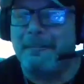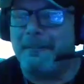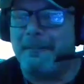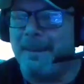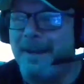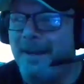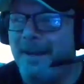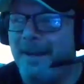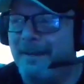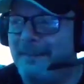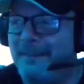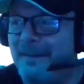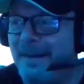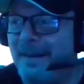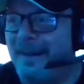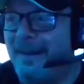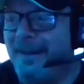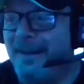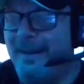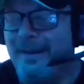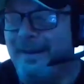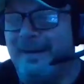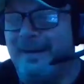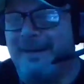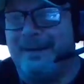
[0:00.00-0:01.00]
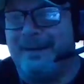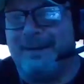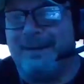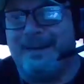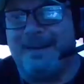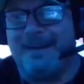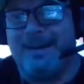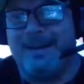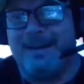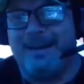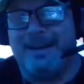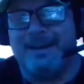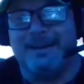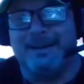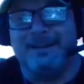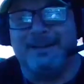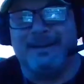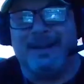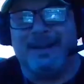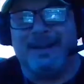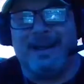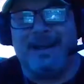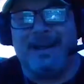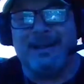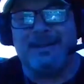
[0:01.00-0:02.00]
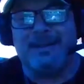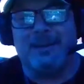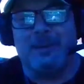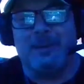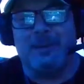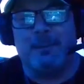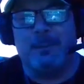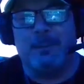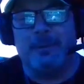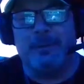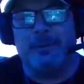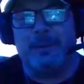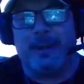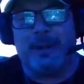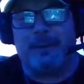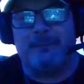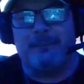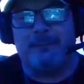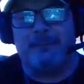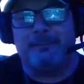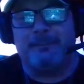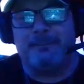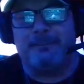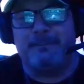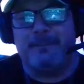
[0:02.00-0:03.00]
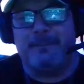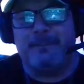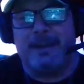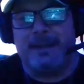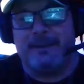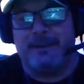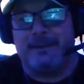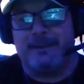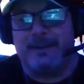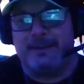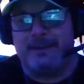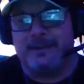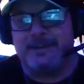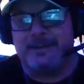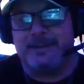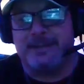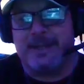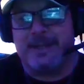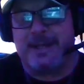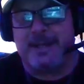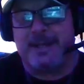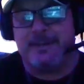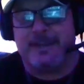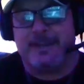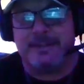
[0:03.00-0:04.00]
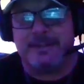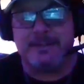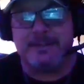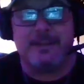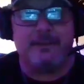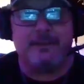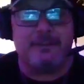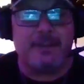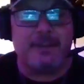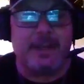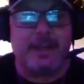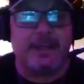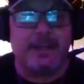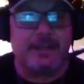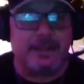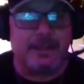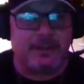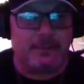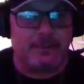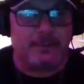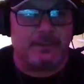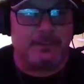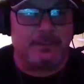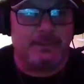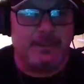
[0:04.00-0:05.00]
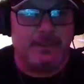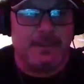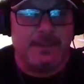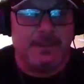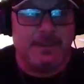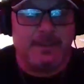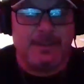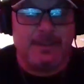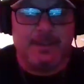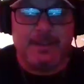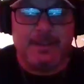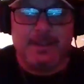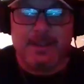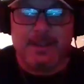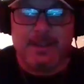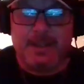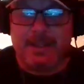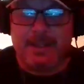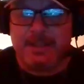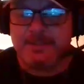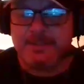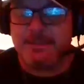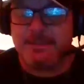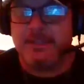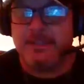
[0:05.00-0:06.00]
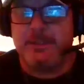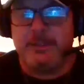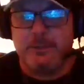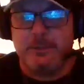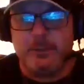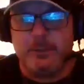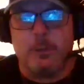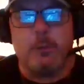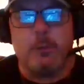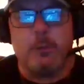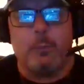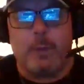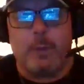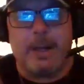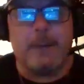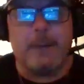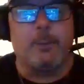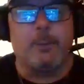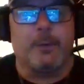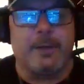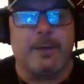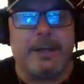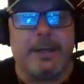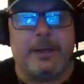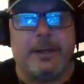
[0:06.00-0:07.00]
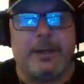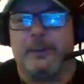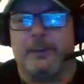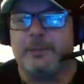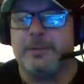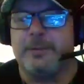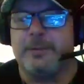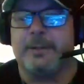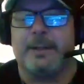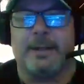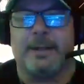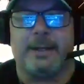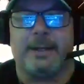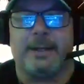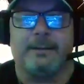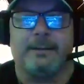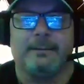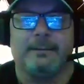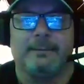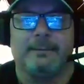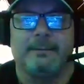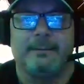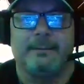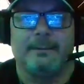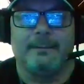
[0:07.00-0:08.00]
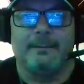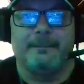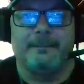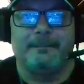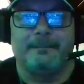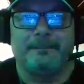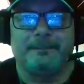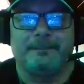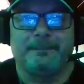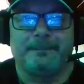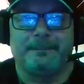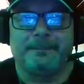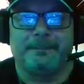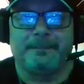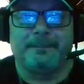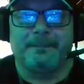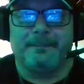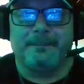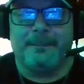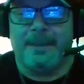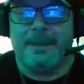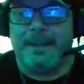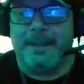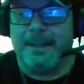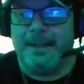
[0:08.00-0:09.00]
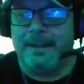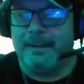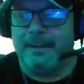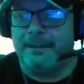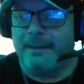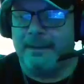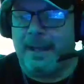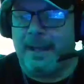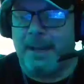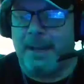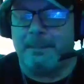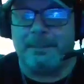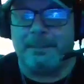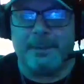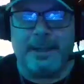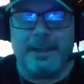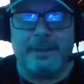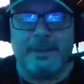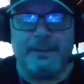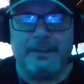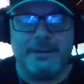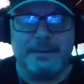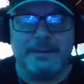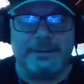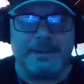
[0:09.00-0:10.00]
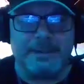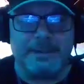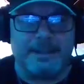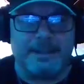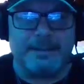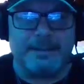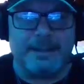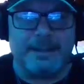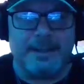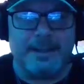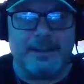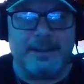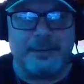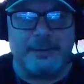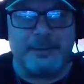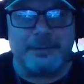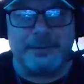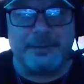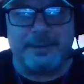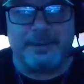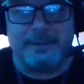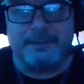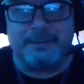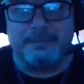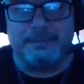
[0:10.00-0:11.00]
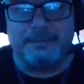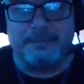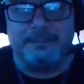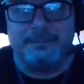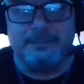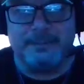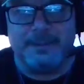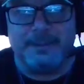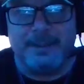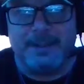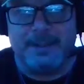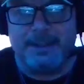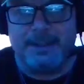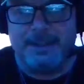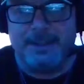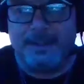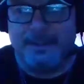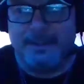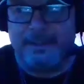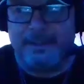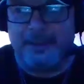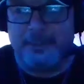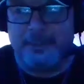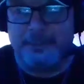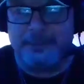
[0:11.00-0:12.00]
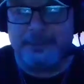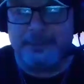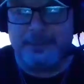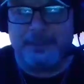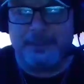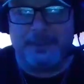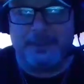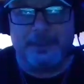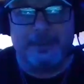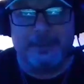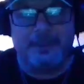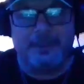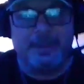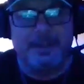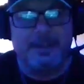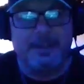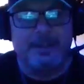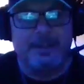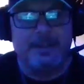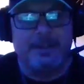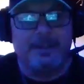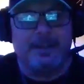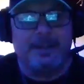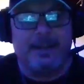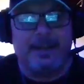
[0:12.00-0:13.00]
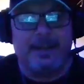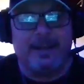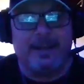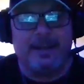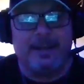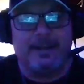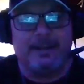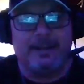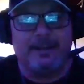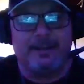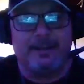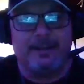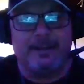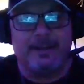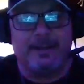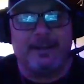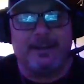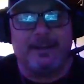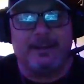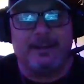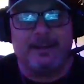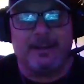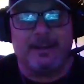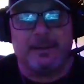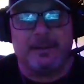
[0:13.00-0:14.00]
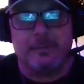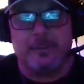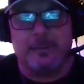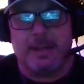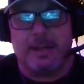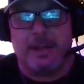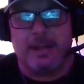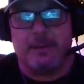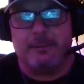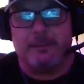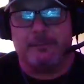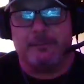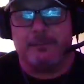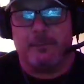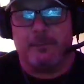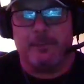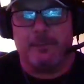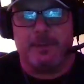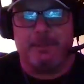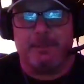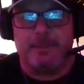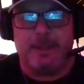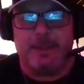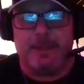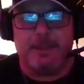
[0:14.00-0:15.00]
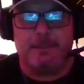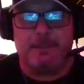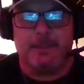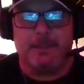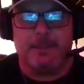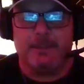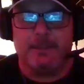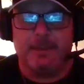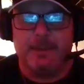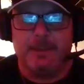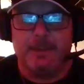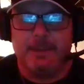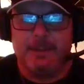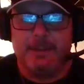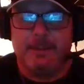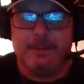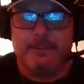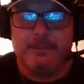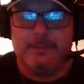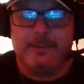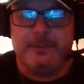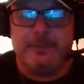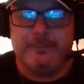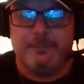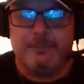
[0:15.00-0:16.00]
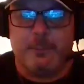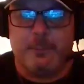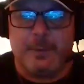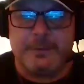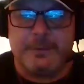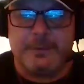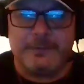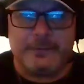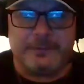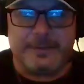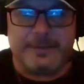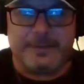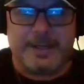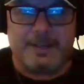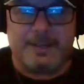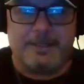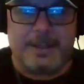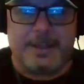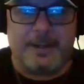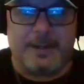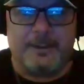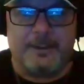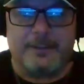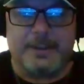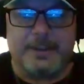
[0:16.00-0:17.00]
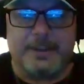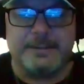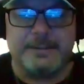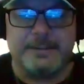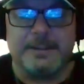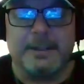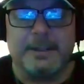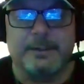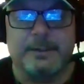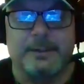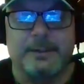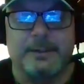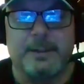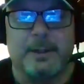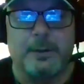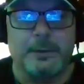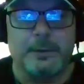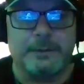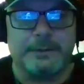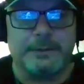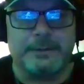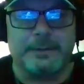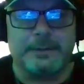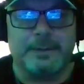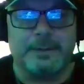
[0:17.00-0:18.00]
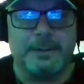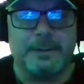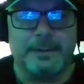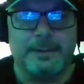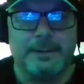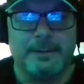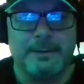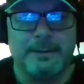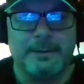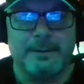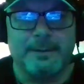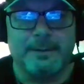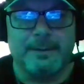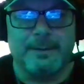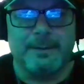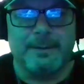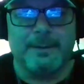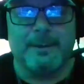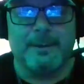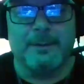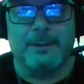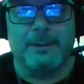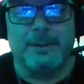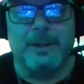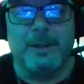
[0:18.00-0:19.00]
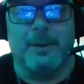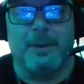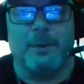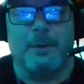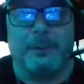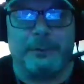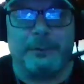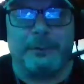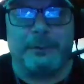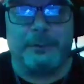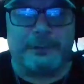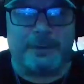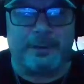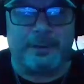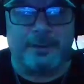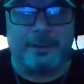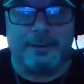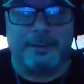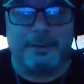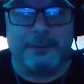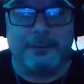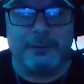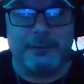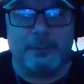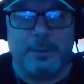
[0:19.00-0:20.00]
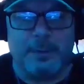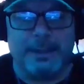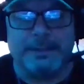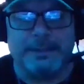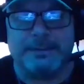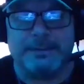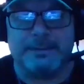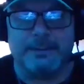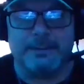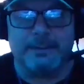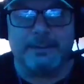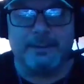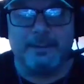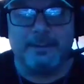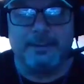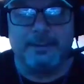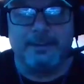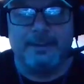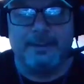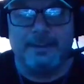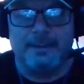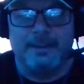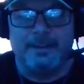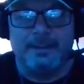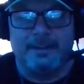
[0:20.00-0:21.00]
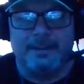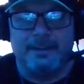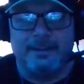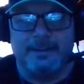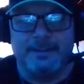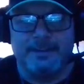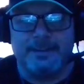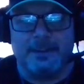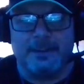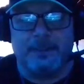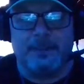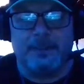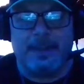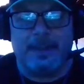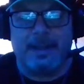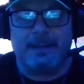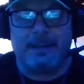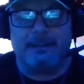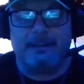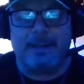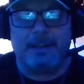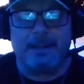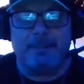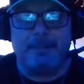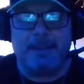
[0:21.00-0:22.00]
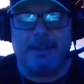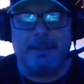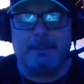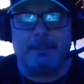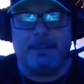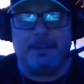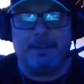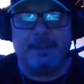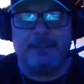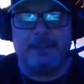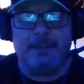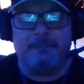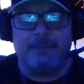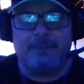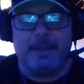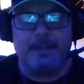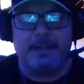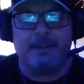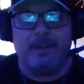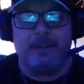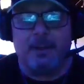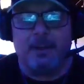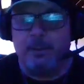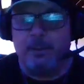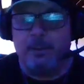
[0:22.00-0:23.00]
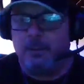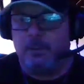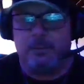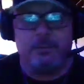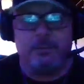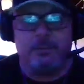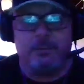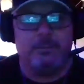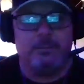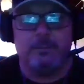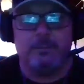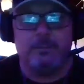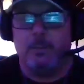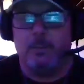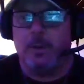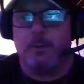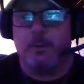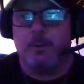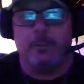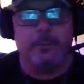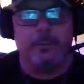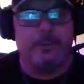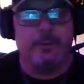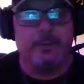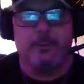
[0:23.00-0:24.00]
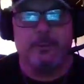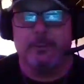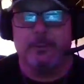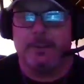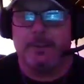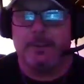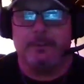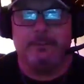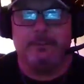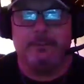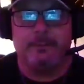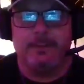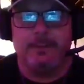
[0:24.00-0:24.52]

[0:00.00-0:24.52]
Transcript: And I go, "Well, do you have anything to say?" And they said, "Thank you." And I said, "Do you know why we're here tonight?" And I play this the Henderson Ghost Tour, and in a crowd of 40 people, these voices came out and said "ghost, ghost" twice. So that led me to believe they know what we're doing.